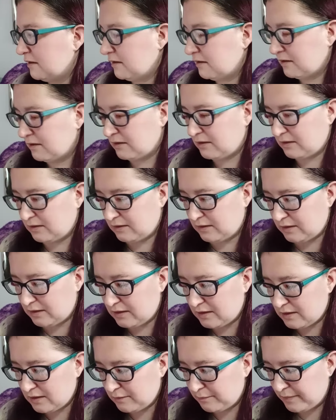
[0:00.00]
And
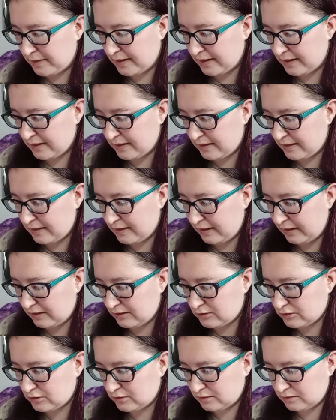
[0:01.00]
another
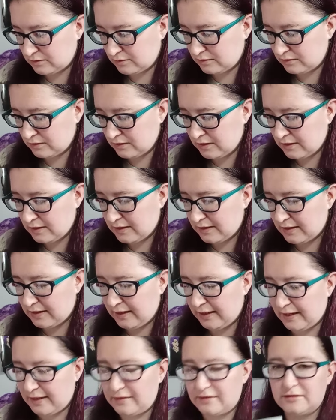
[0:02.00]
page.
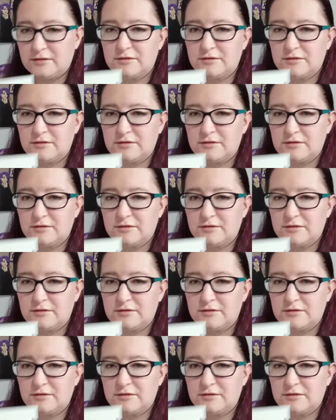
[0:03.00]
Yeah, there's